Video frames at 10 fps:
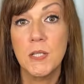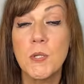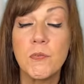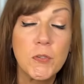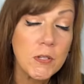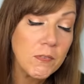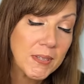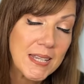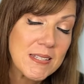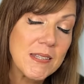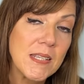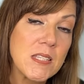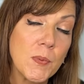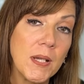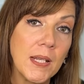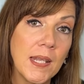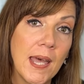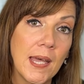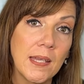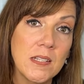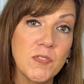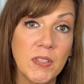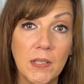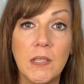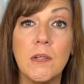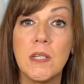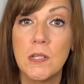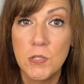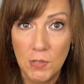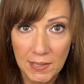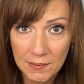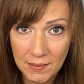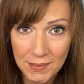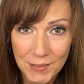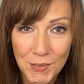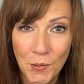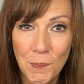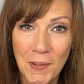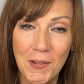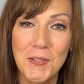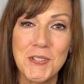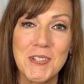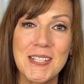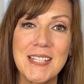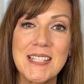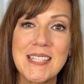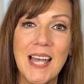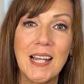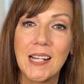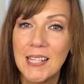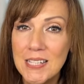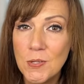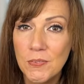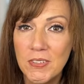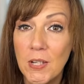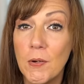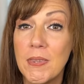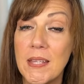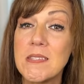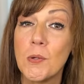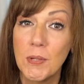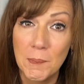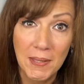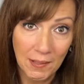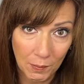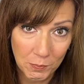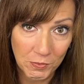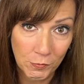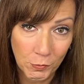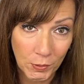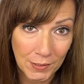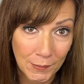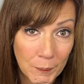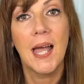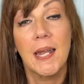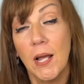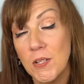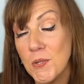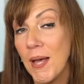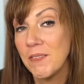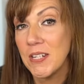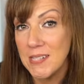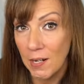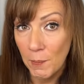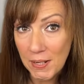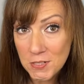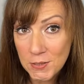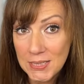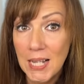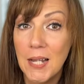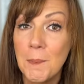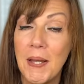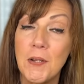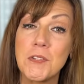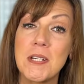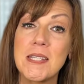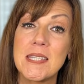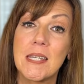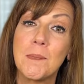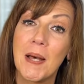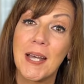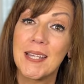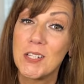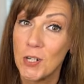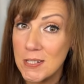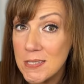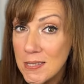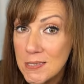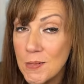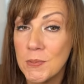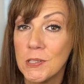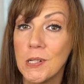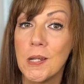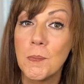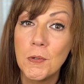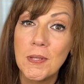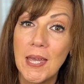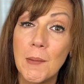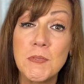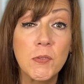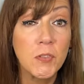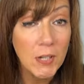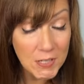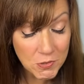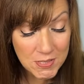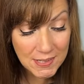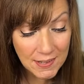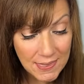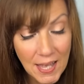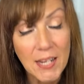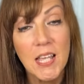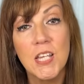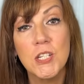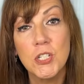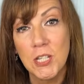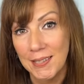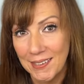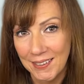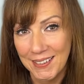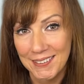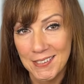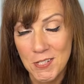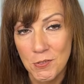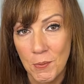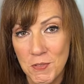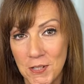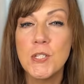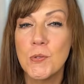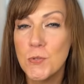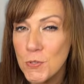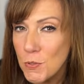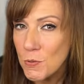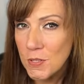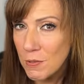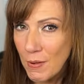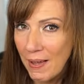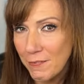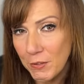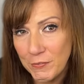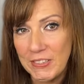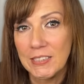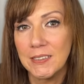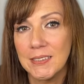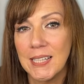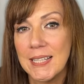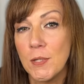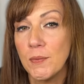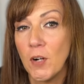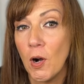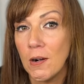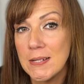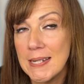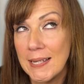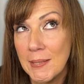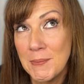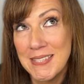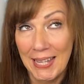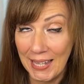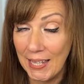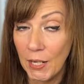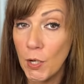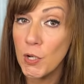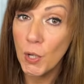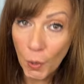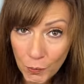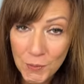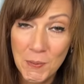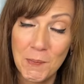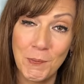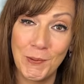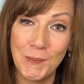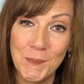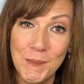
So if you can relate to this one and feel like you need to strengthen your boundaries, I'm gonna link to a video that's going to be helpful for you. And I also have an entire module on boundaries in my Narcissist Immunity Bootcamp. So if you're interested in that, check the link in the description. So do you ever feel like you have a hard time saying no to people?